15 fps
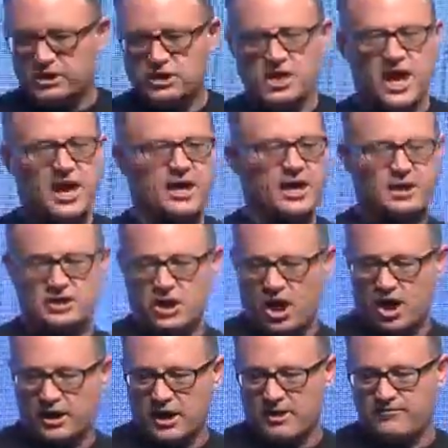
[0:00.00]
chat and
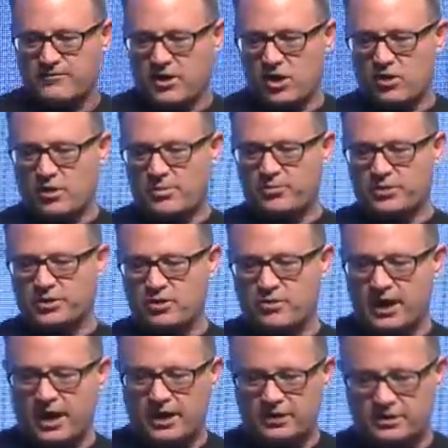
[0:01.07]
talk and follow up with you
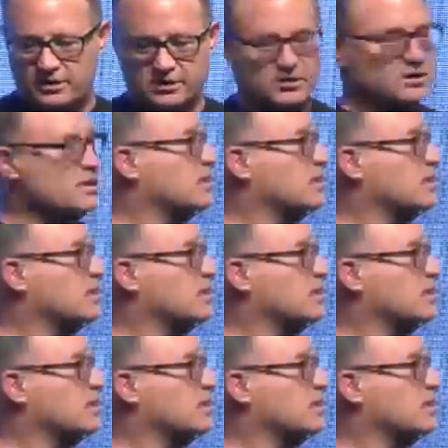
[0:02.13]
guys.